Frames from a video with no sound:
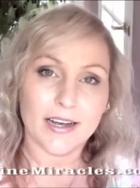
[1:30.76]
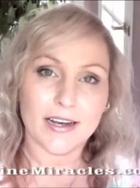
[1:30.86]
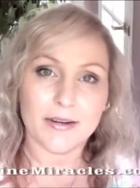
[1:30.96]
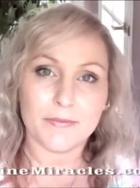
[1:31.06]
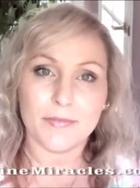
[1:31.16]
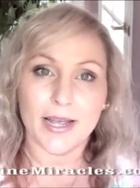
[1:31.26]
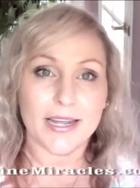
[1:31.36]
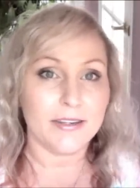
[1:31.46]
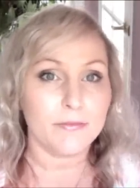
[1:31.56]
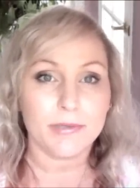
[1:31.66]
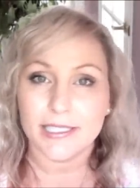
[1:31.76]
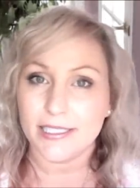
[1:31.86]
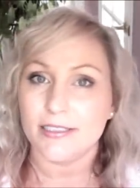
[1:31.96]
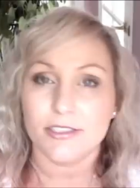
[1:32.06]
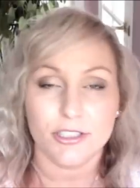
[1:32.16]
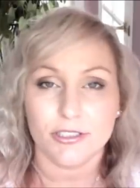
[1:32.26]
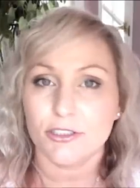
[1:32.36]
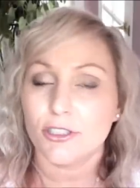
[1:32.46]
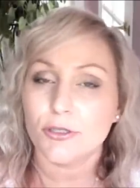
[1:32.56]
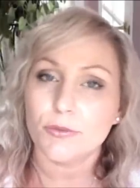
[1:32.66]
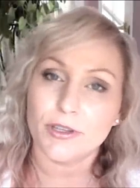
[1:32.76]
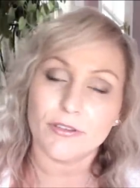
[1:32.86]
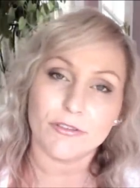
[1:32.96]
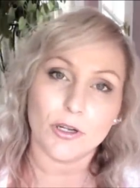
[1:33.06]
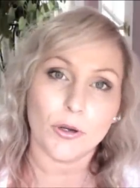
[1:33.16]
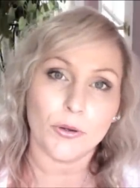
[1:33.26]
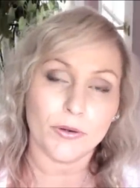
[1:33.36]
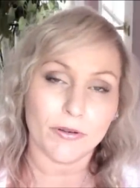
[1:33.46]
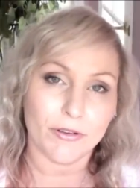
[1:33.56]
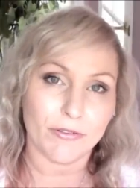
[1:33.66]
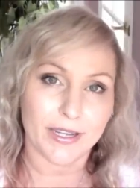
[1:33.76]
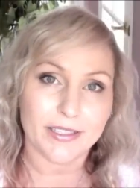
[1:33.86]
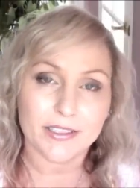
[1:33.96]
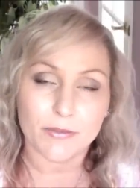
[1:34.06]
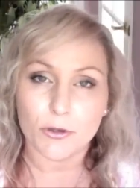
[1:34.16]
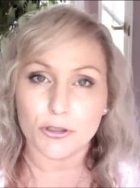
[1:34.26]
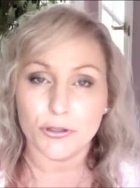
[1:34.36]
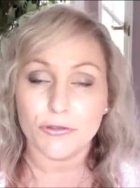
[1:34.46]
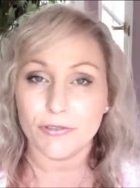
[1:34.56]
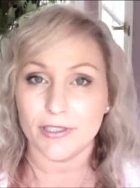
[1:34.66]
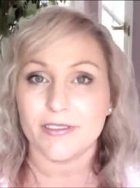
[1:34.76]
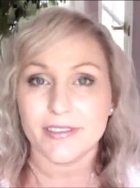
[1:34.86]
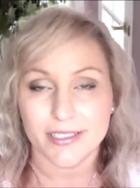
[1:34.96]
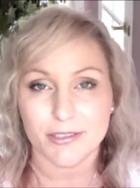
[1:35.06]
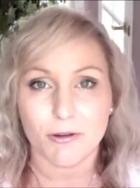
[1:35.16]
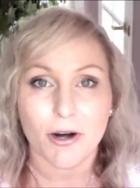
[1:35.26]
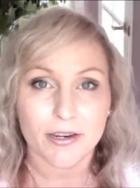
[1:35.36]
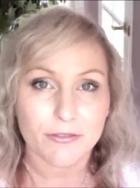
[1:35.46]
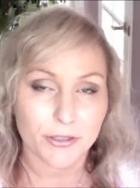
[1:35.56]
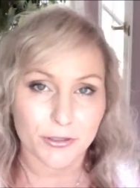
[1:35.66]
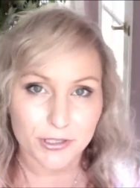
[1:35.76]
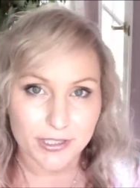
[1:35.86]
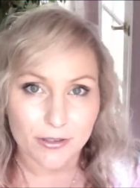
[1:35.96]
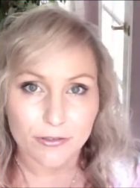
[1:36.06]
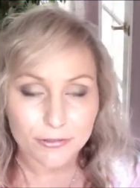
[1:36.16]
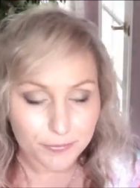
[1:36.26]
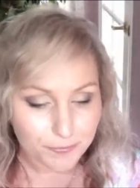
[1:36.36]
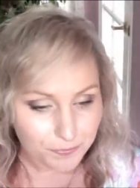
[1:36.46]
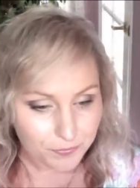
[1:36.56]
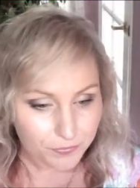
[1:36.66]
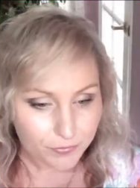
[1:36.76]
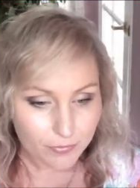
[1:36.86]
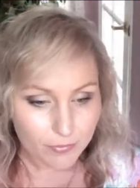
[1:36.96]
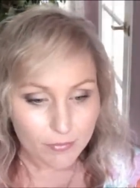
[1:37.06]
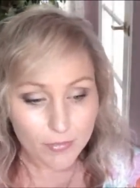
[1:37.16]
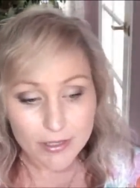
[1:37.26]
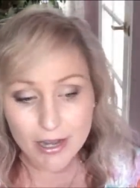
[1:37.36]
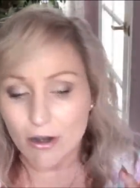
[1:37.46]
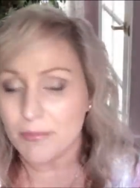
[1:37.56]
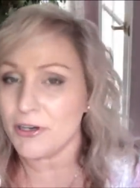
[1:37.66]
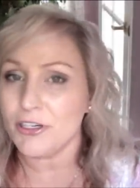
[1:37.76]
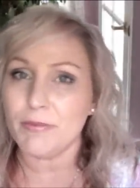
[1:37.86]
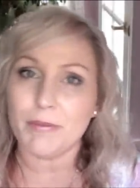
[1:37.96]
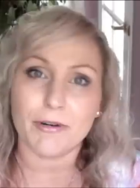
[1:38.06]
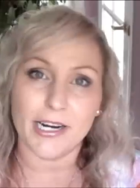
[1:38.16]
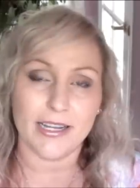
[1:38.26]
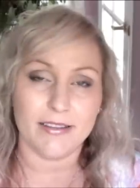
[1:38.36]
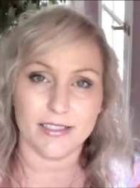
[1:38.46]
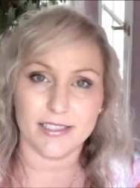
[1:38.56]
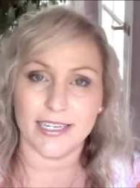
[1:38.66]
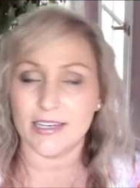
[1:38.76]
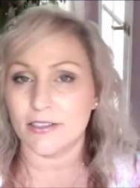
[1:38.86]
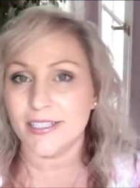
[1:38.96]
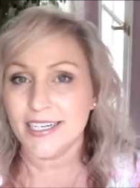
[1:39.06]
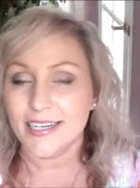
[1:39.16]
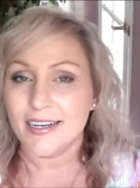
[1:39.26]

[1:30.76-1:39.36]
um, and please just go with the flow of events and what you feel is right for yourself. Now I'm going to be breaking this down